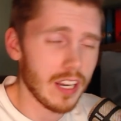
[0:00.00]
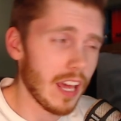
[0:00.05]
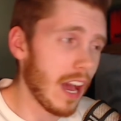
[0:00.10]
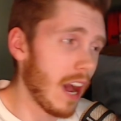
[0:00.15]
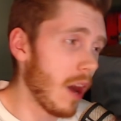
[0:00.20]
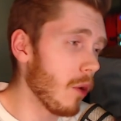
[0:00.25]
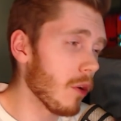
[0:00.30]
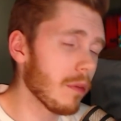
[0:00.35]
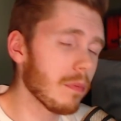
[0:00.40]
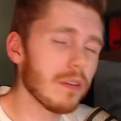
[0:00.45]
I
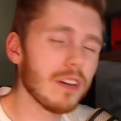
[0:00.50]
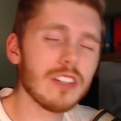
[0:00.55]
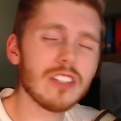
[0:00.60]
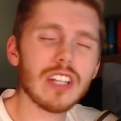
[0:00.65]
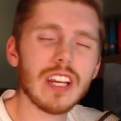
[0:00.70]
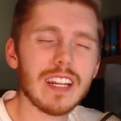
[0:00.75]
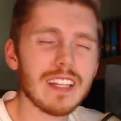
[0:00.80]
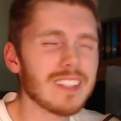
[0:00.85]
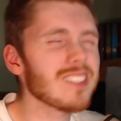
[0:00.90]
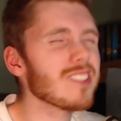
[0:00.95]
would
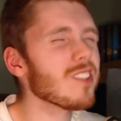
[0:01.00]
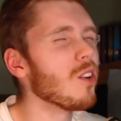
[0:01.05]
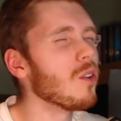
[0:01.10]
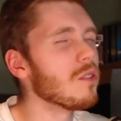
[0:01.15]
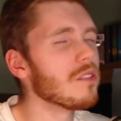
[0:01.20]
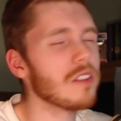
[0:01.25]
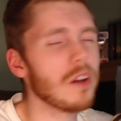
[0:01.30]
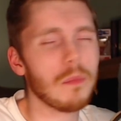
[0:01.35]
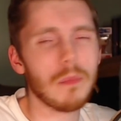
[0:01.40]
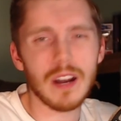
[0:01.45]
appreciate it so
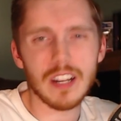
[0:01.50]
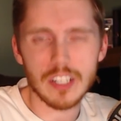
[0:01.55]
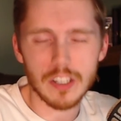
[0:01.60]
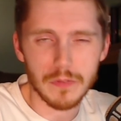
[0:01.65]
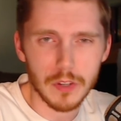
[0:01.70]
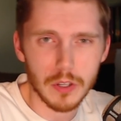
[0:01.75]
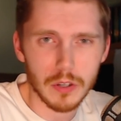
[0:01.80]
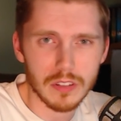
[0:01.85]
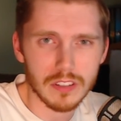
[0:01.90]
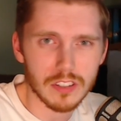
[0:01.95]
much if
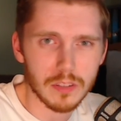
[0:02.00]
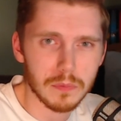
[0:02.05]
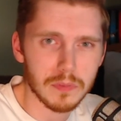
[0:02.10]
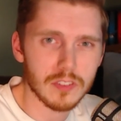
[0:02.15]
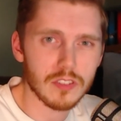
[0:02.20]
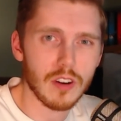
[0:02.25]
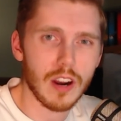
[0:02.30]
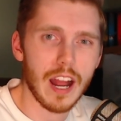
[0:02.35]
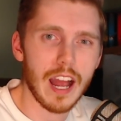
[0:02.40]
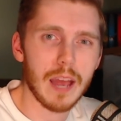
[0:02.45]
you could
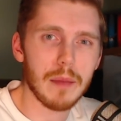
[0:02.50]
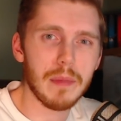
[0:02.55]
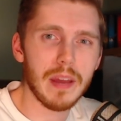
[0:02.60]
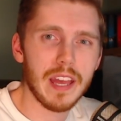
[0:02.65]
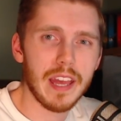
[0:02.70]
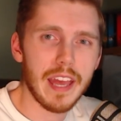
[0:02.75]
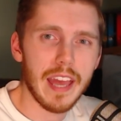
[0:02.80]
subscribe.